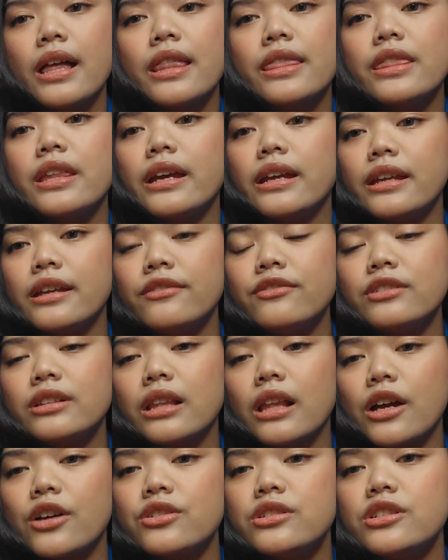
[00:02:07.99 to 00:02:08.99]
The if
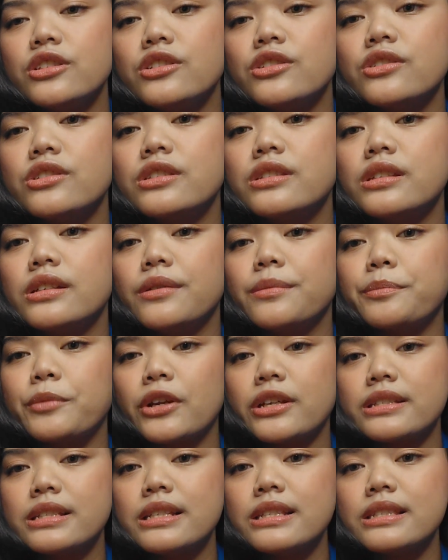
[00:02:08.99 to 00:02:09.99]
clause use the
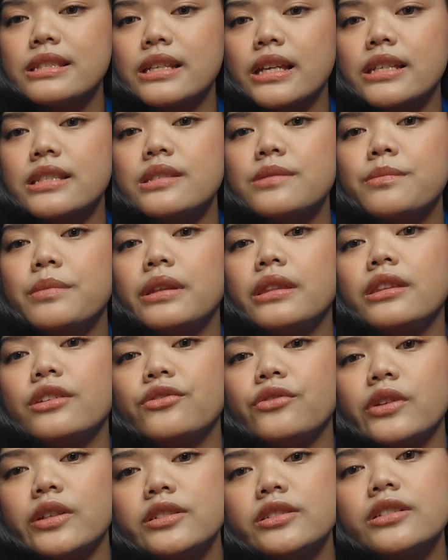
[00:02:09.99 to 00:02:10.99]
present tense but the
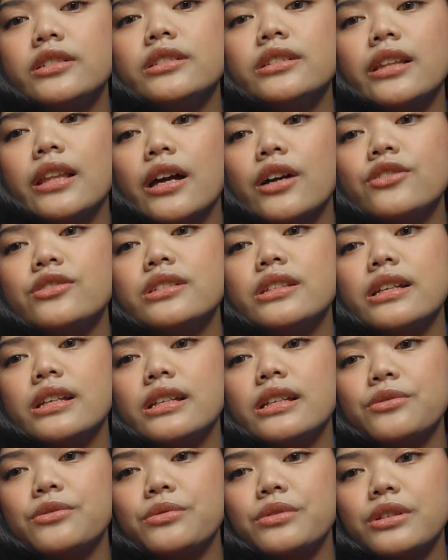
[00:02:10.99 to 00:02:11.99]
result clause
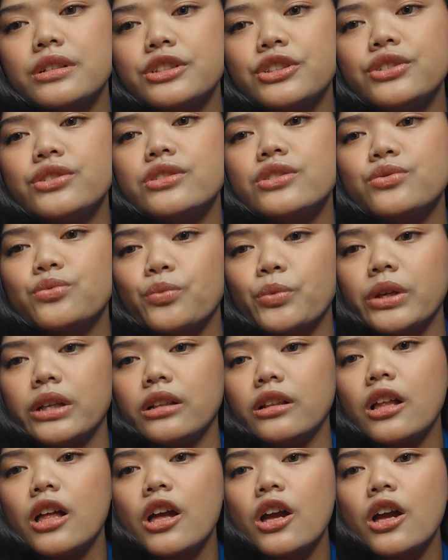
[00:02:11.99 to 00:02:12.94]
use will.